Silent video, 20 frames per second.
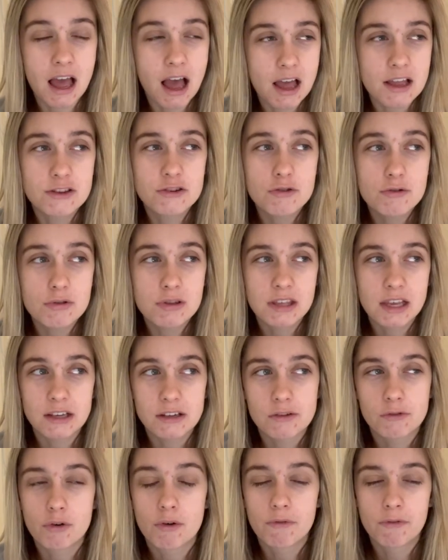I do think
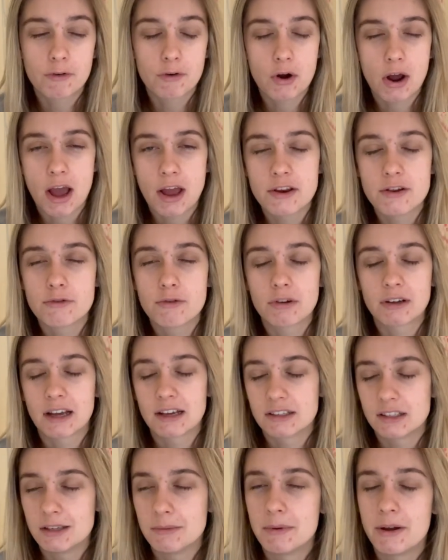you've got Varane, you've got
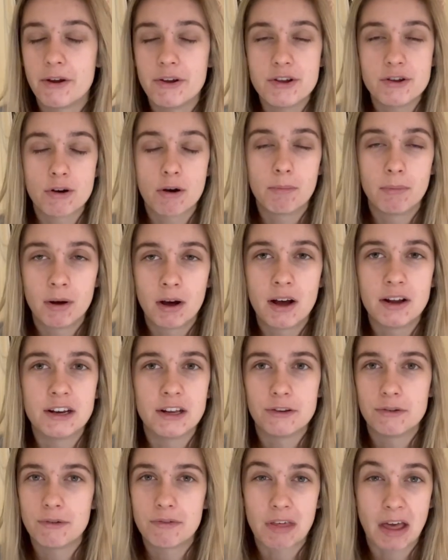Casemiro, you've got
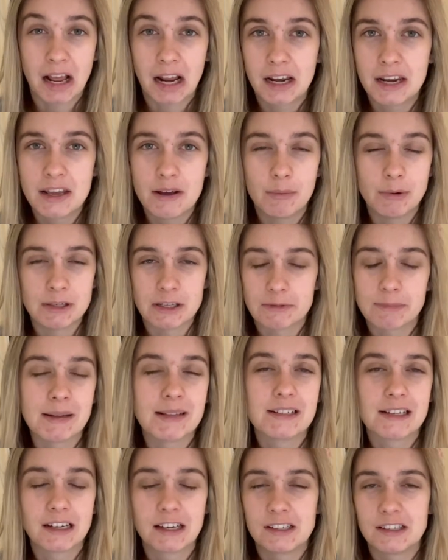Martinez with that clear winner's
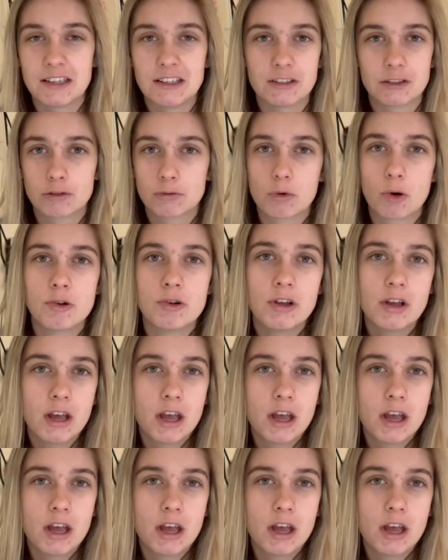mentality in the squad.